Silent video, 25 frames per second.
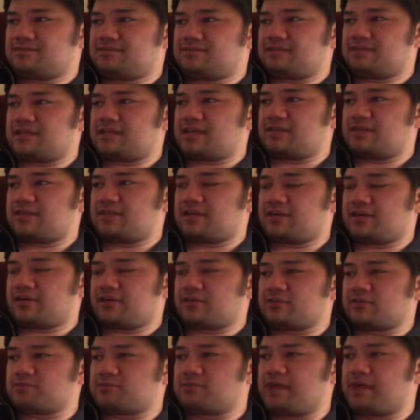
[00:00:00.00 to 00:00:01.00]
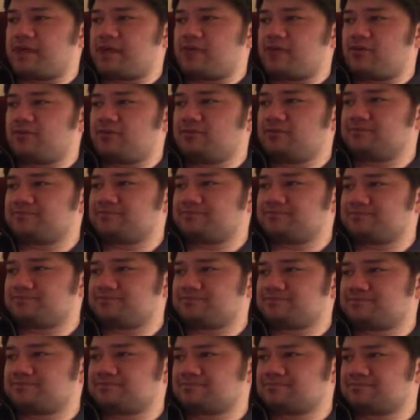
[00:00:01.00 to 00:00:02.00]
Damn, that girl's pale.
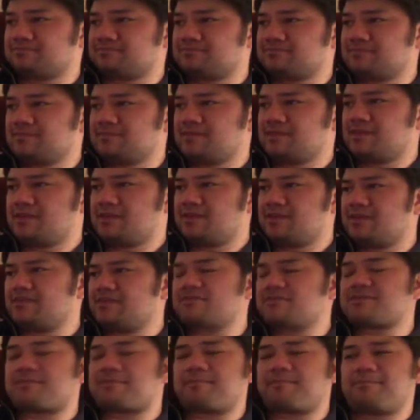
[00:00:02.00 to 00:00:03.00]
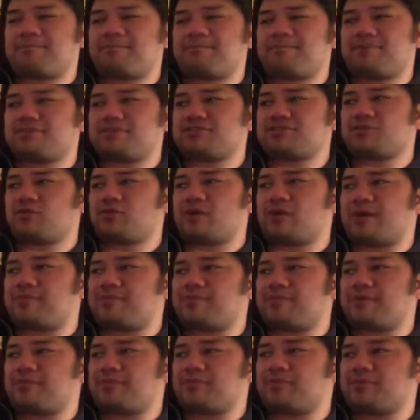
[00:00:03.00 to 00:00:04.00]
There's a bunch of white
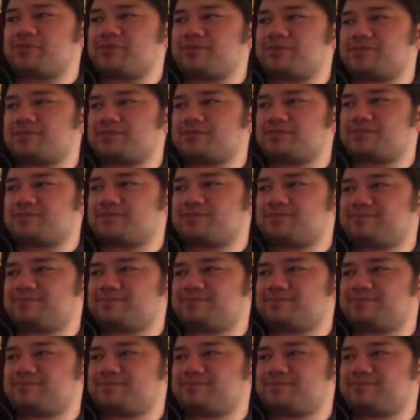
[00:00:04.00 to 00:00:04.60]
people in this...